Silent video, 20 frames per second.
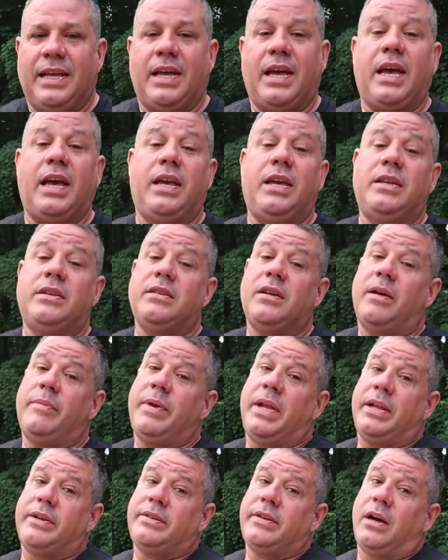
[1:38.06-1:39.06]
Hey, ease up
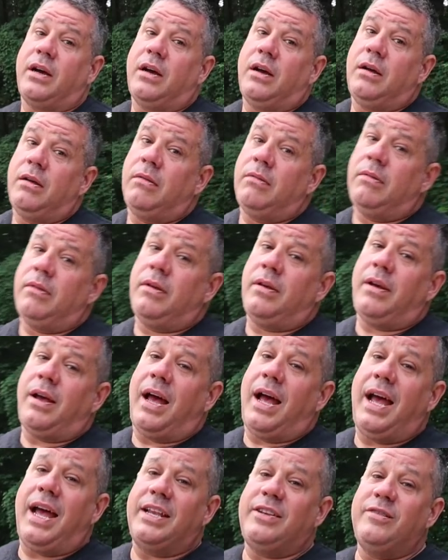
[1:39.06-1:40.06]
now, sucker.
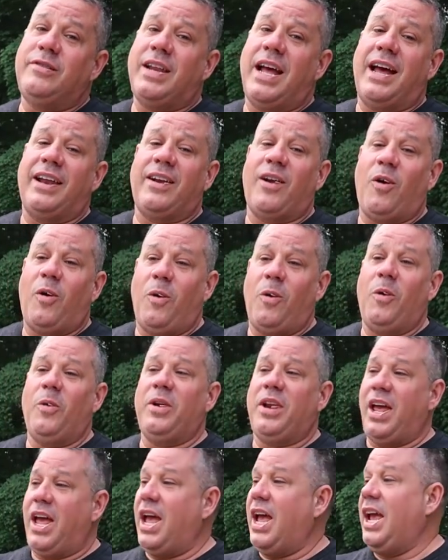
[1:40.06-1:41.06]
I had you down the whole
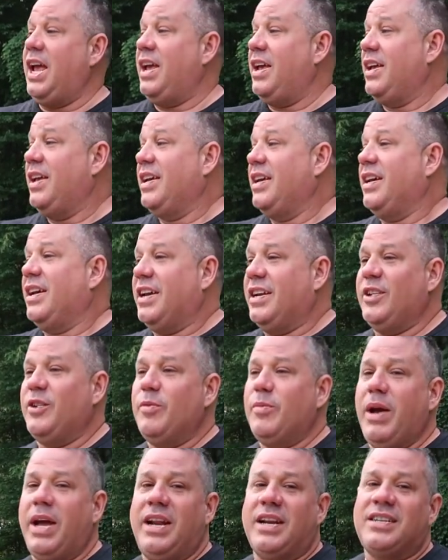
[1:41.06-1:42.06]
day. And
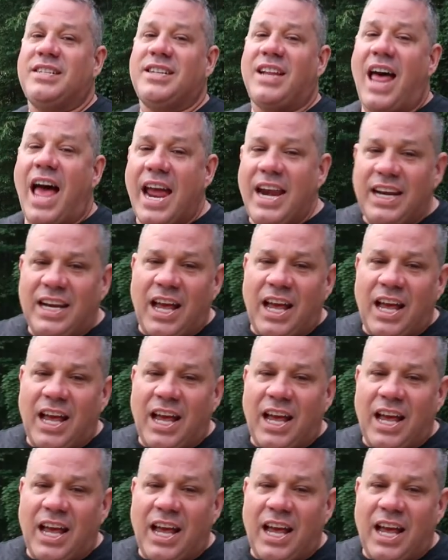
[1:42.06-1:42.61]
you made a slight